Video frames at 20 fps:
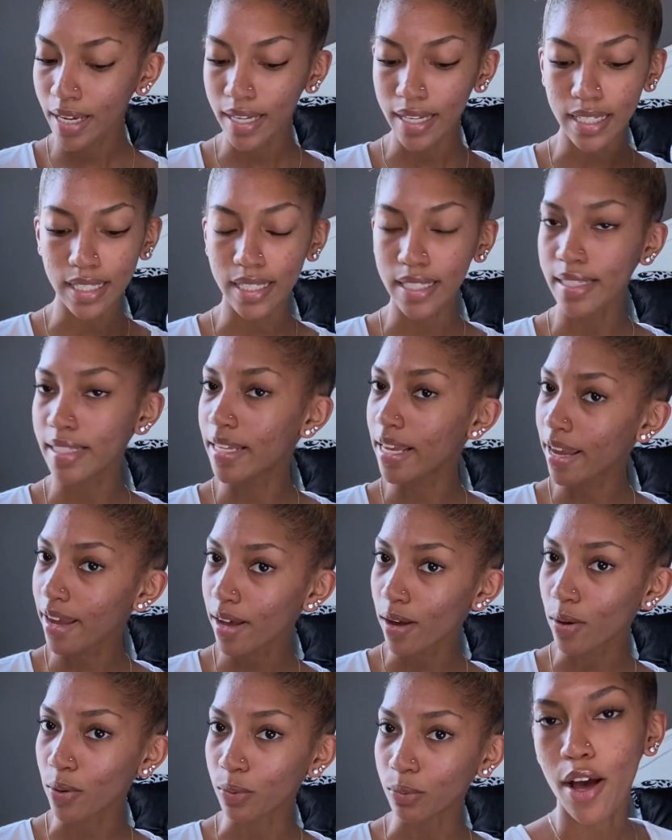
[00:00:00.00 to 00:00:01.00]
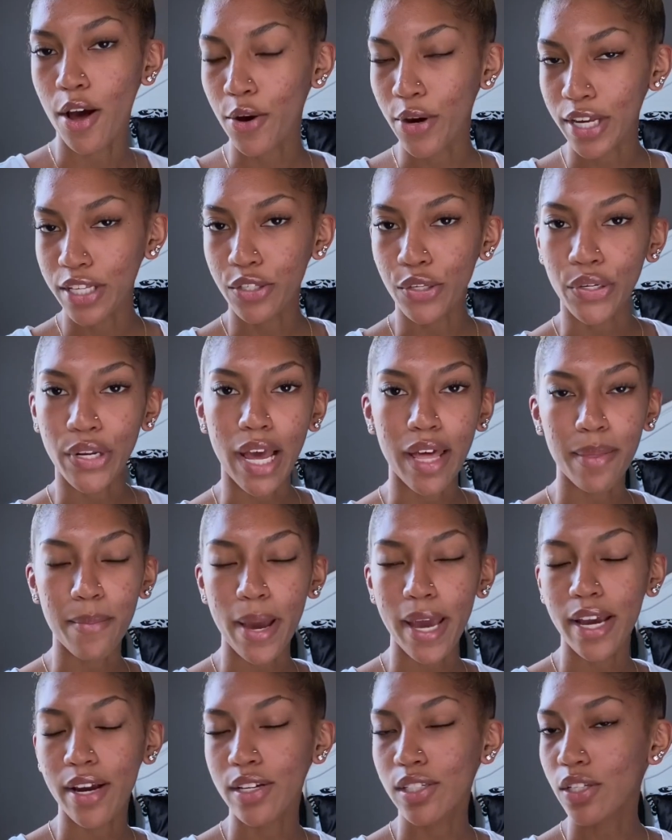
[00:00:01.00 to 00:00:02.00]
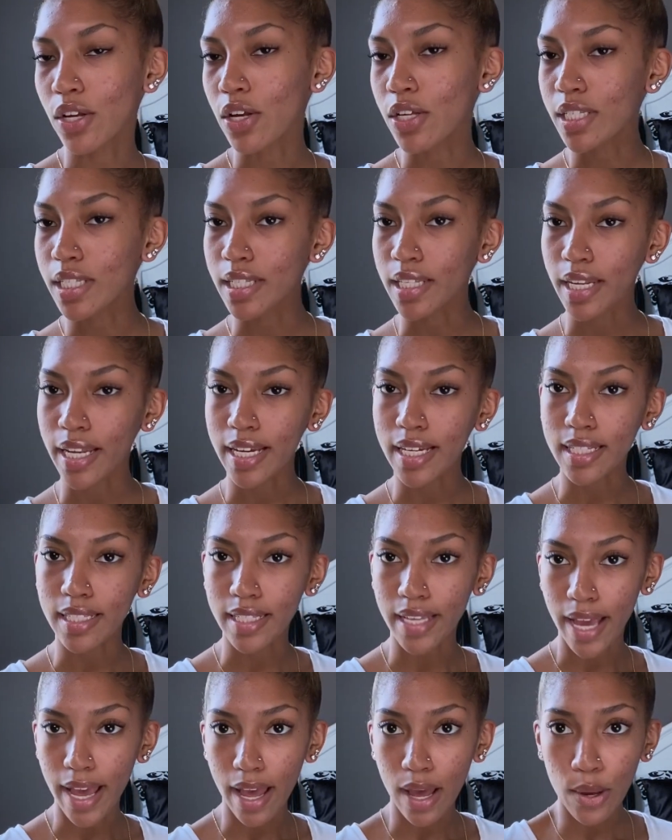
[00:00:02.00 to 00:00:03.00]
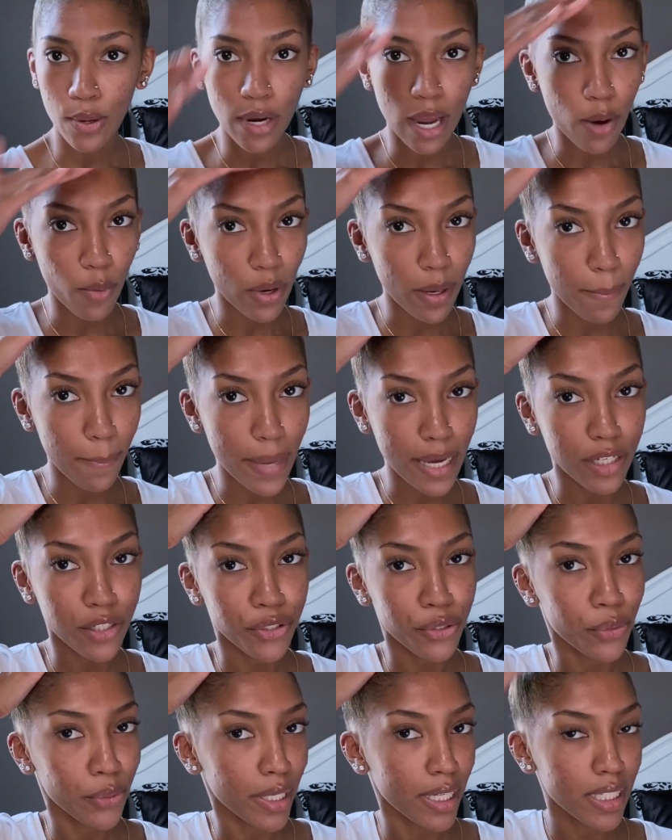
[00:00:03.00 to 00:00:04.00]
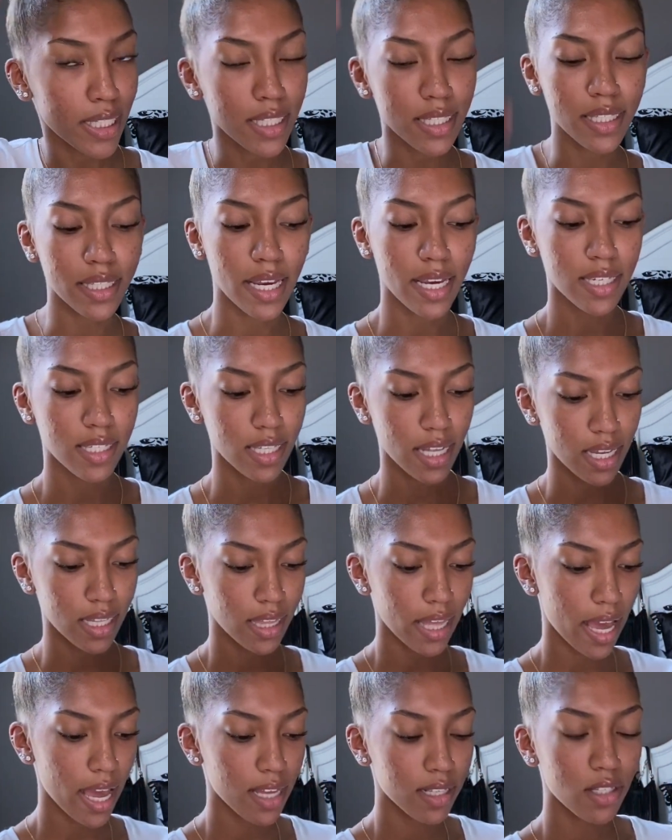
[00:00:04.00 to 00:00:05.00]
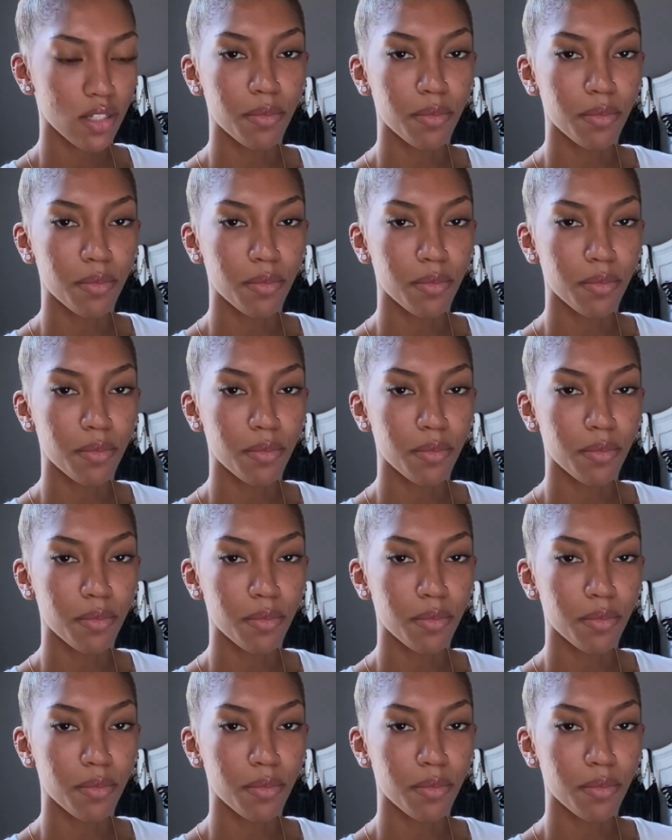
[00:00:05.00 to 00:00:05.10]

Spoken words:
is down. Okay, so now that my hair is all slicked down, I want to make sure it stays like that.